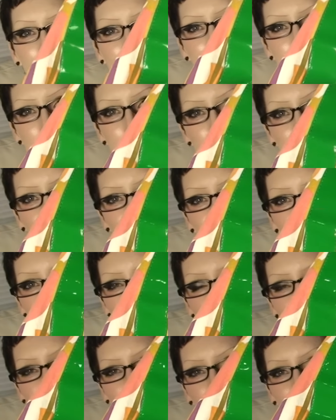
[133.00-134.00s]
these
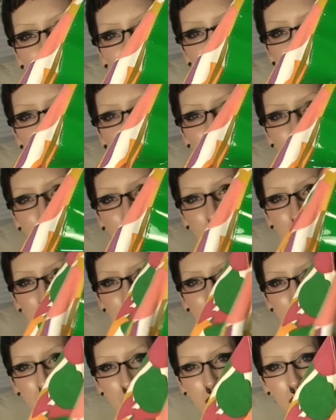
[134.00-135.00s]
tulips on it, and then it has
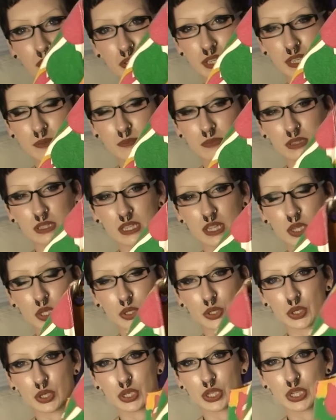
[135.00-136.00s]
this green
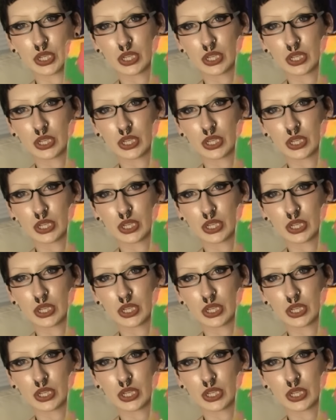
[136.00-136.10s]
pleather.